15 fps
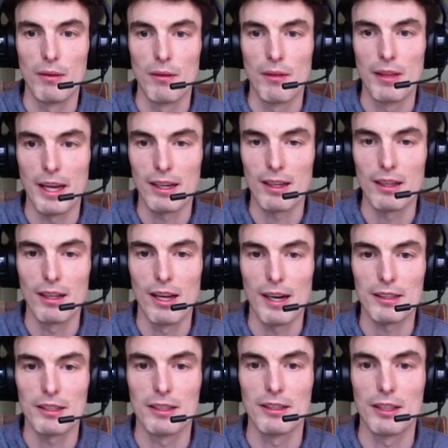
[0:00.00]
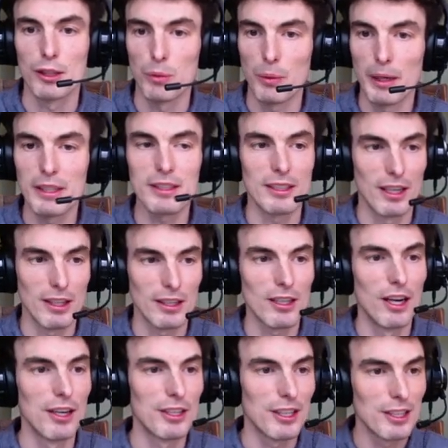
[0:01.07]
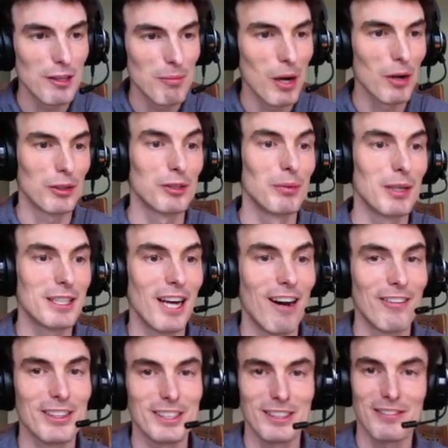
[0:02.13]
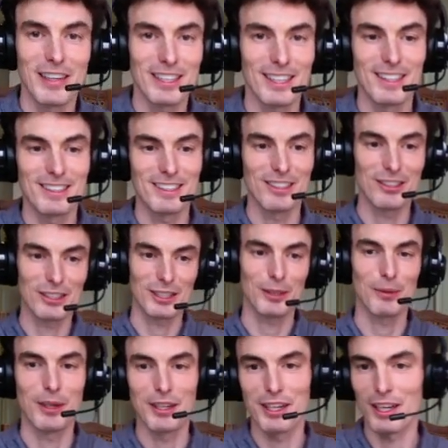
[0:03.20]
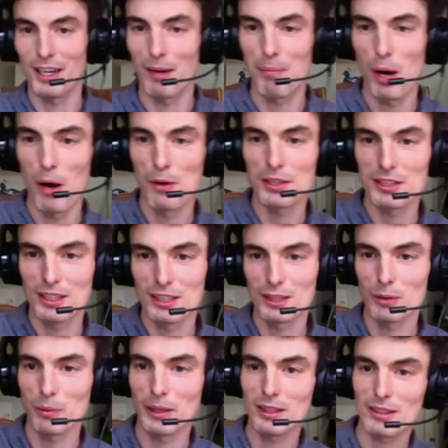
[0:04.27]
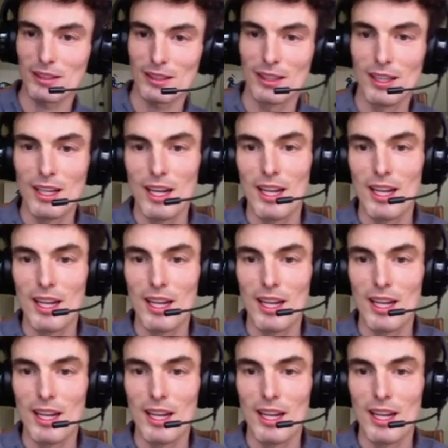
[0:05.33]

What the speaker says: They collect the tweets and other content you post, which obviously makes sense. You're using Twitter, you're going to post these tweets.